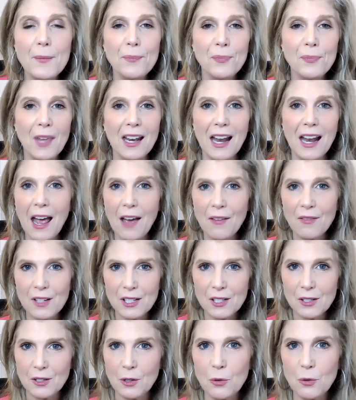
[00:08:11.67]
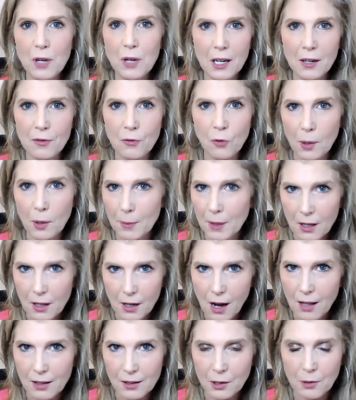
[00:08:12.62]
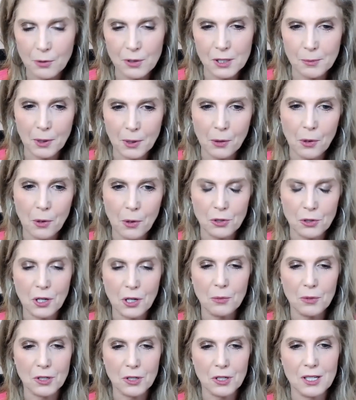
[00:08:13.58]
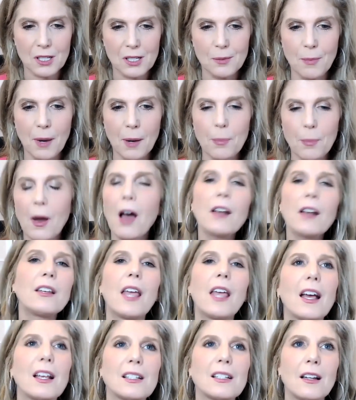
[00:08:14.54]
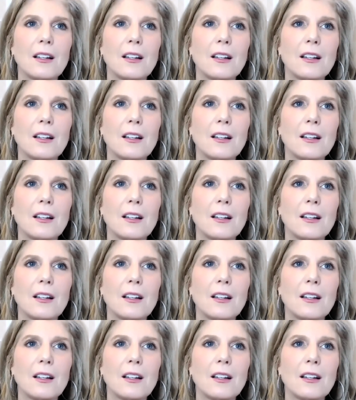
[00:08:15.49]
And I have this unique formula called the Charisma Quotient, which is my podcast.